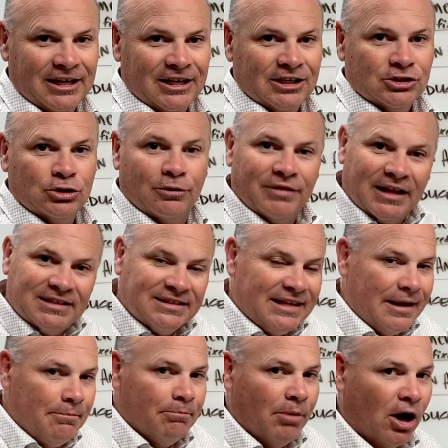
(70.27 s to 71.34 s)
So if that
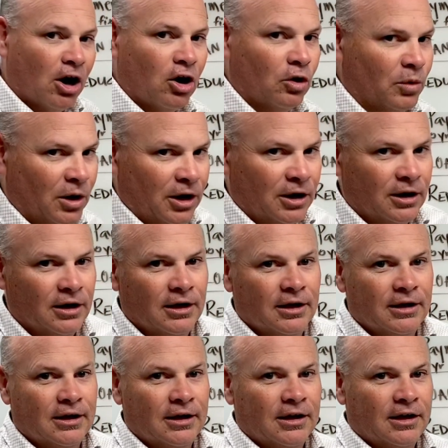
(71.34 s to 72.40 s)
same borrower
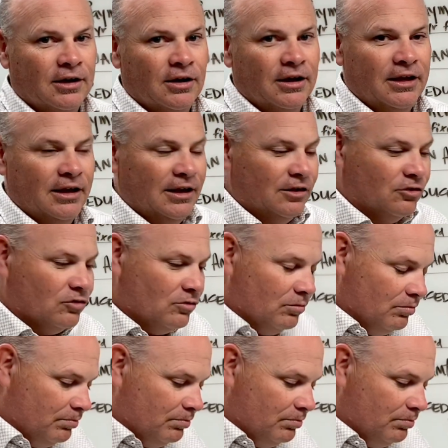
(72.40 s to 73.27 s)
is